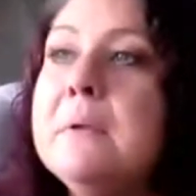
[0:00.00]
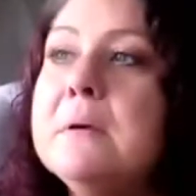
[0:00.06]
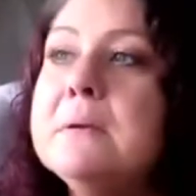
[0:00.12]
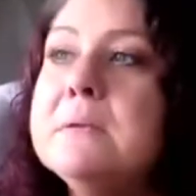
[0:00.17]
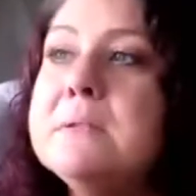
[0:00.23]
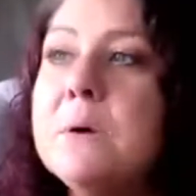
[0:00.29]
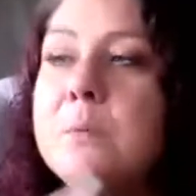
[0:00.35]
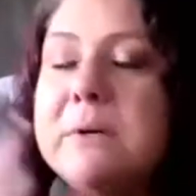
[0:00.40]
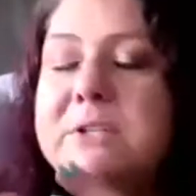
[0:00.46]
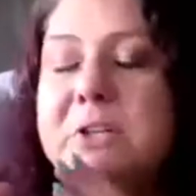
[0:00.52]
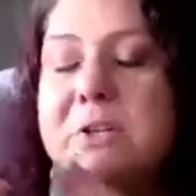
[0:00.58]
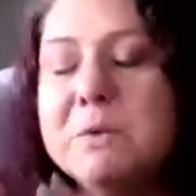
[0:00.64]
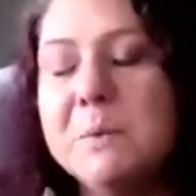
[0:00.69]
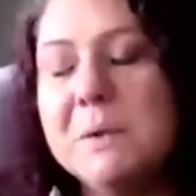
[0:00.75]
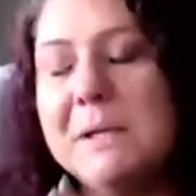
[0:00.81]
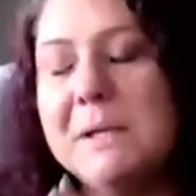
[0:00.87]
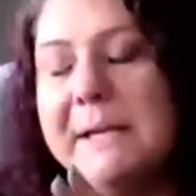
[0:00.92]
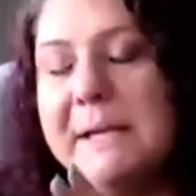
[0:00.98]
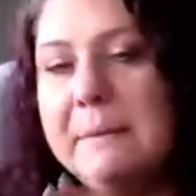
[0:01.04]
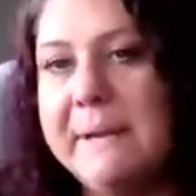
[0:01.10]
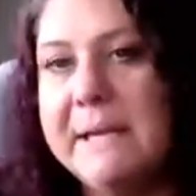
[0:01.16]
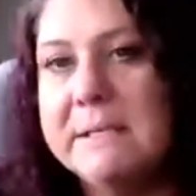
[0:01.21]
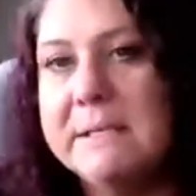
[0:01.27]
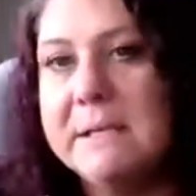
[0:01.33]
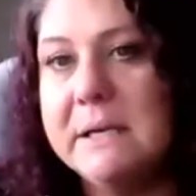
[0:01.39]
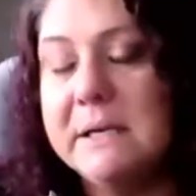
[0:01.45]
So which is really
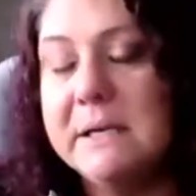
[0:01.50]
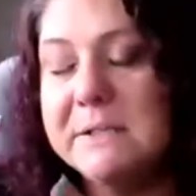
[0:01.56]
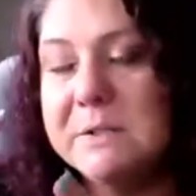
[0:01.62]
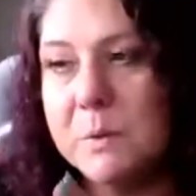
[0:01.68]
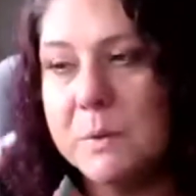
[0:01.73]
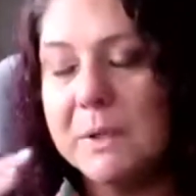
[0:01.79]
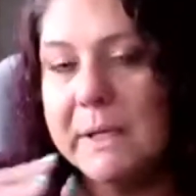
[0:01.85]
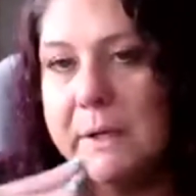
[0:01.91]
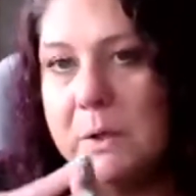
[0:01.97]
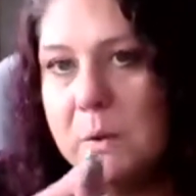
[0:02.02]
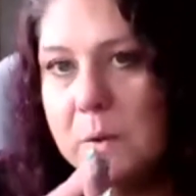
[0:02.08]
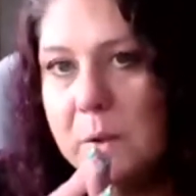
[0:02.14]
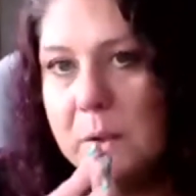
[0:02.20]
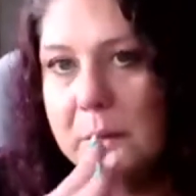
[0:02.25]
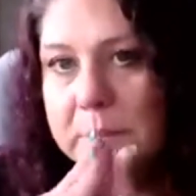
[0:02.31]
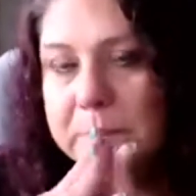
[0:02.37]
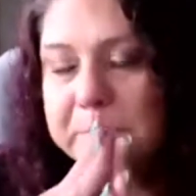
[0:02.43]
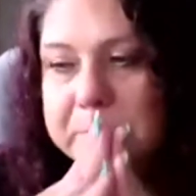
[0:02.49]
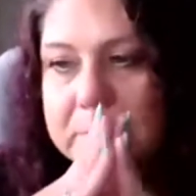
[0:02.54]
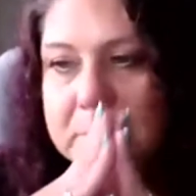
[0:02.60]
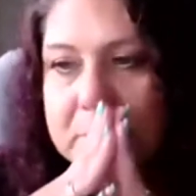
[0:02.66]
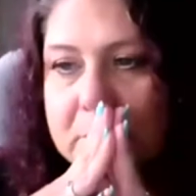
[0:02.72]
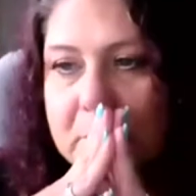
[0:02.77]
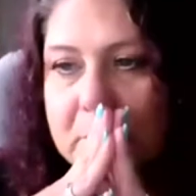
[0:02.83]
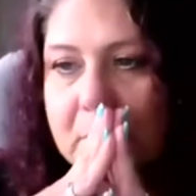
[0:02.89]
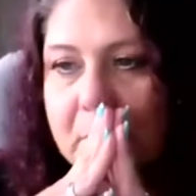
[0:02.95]
amazing. It's really cool.
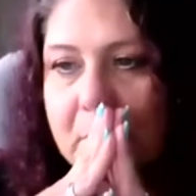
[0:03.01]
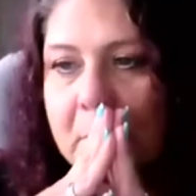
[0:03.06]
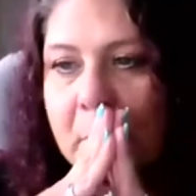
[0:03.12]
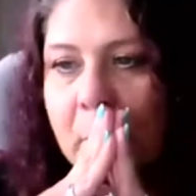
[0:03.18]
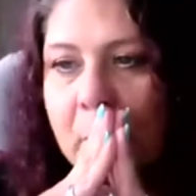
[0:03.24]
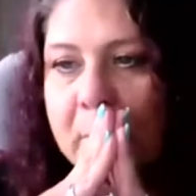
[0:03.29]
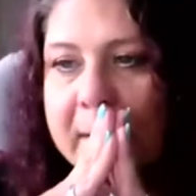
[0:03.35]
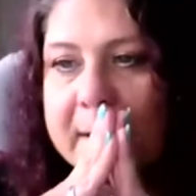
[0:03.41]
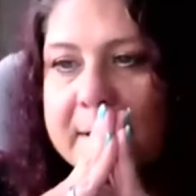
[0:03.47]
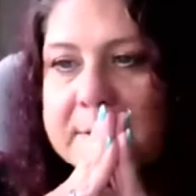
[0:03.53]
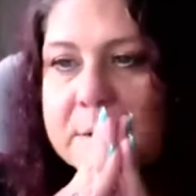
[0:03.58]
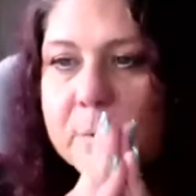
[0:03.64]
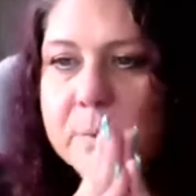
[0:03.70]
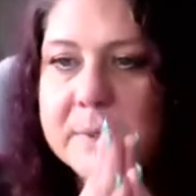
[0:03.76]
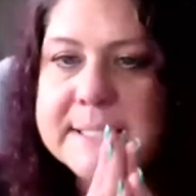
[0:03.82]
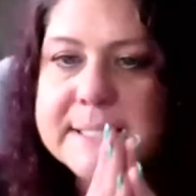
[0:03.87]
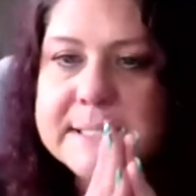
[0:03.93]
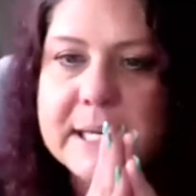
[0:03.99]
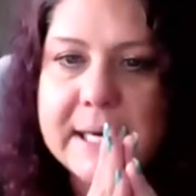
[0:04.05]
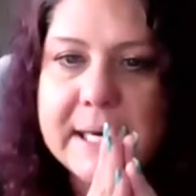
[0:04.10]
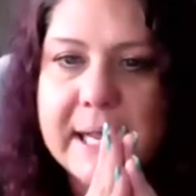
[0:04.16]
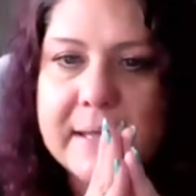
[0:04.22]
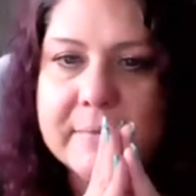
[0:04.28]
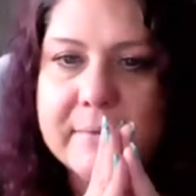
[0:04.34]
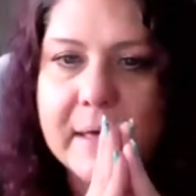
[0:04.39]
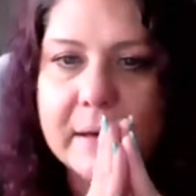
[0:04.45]
Okay. So what's
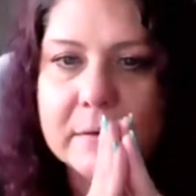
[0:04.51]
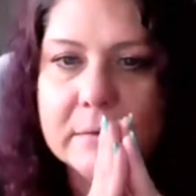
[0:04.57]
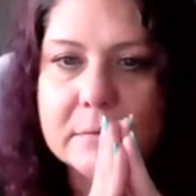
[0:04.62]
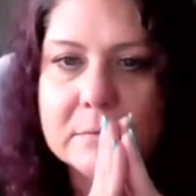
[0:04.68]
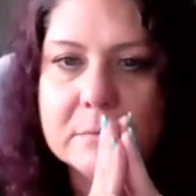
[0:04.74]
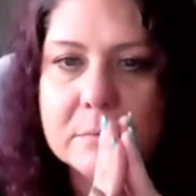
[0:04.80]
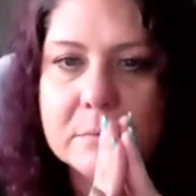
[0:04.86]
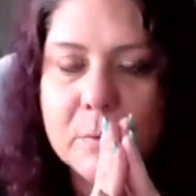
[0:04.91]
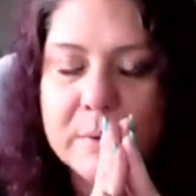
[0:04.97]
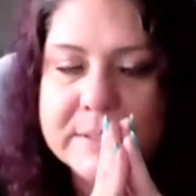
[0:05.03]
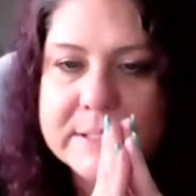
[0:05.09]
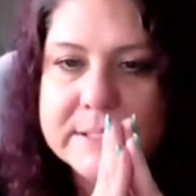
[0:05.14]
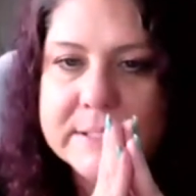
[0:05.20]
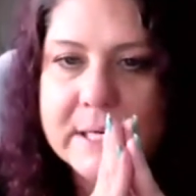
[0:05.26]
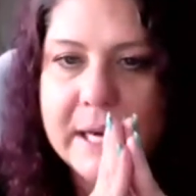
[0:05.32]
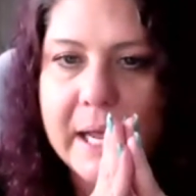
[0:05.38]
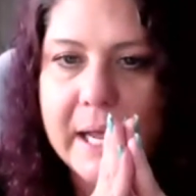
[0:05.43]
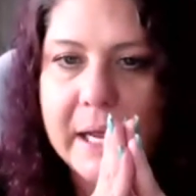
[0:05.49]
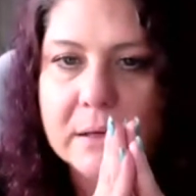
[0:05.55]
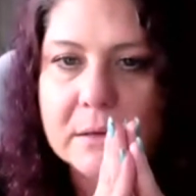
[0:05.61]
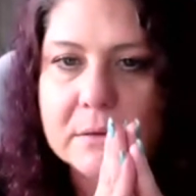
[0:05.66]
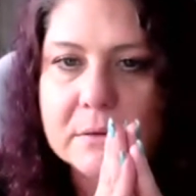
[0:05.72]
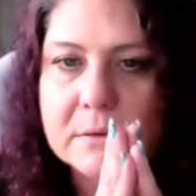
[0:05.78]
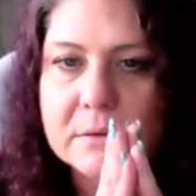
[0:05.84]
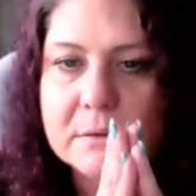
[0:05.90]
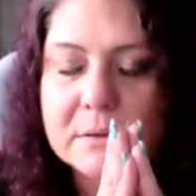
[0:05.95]
today then? What's today?
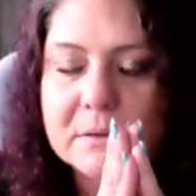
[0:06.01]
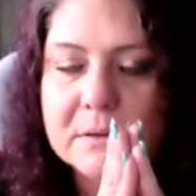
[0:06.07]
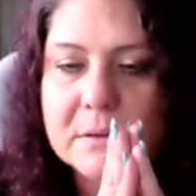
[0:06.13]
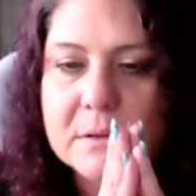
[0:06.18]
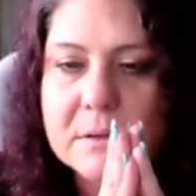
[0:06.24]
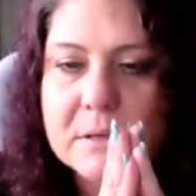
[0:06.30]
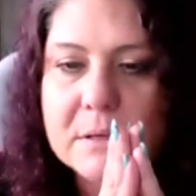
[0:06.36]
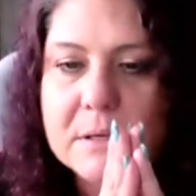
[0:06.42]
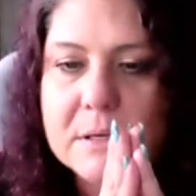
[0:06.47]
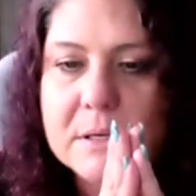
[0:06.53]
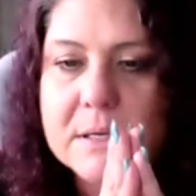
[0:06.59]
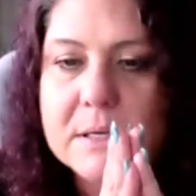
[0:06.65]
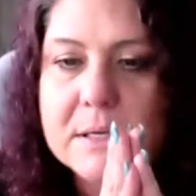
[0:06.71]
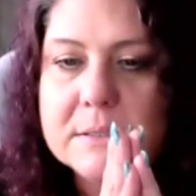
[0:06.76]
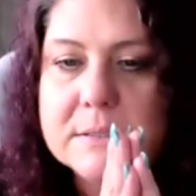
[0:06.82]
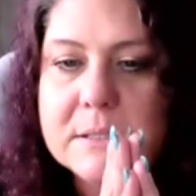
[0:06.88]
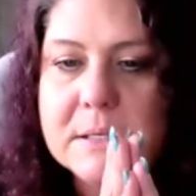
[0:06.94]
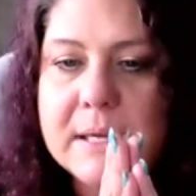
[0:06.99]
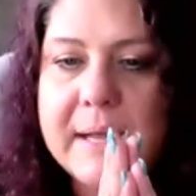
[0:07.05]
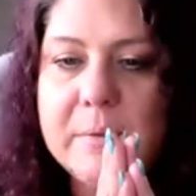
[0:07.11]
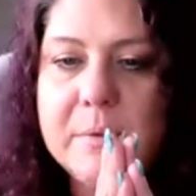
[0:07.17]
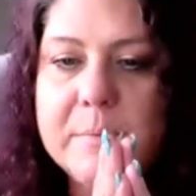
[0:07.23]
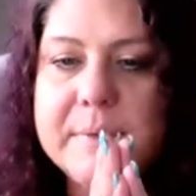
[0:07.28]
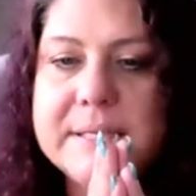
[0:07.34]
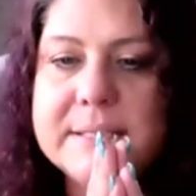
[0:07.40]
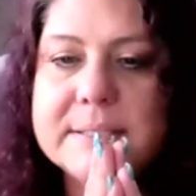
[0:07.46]
Today
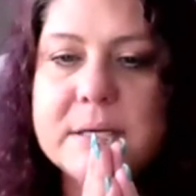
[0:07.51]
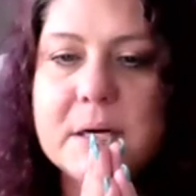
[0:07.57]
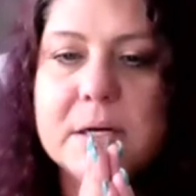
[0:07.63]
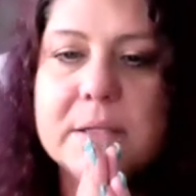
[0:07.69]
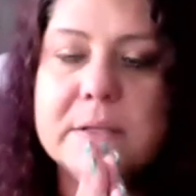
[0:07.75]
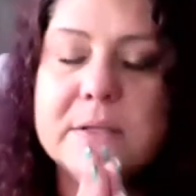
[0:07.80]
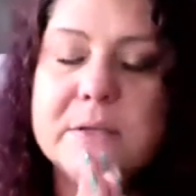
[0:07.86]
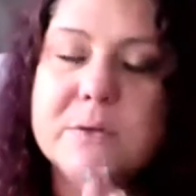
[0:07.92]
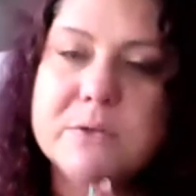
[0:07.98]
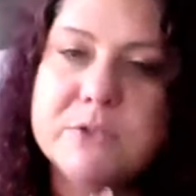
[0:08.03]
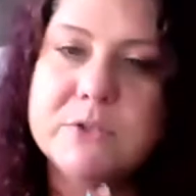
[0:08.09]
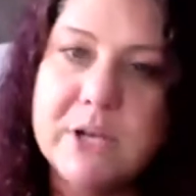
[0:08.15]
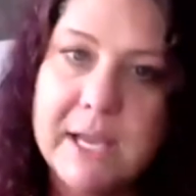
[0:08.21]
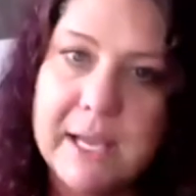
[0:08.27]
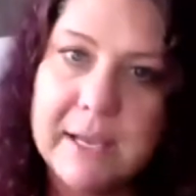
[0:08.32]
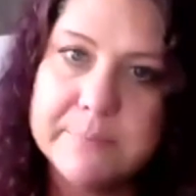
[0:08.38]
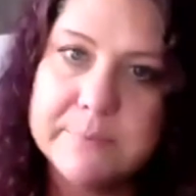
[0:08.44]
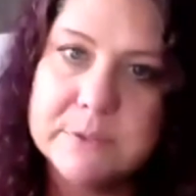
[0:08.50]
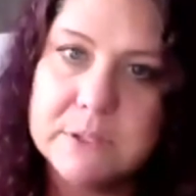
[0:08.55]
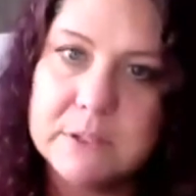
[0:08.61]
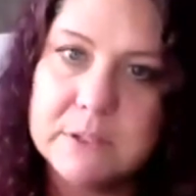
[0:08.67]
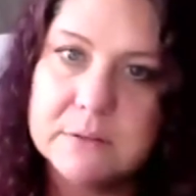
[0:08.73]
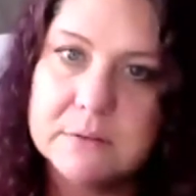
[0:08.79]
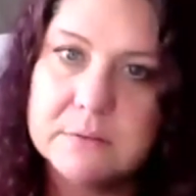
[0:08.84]
would be starting the new chapter.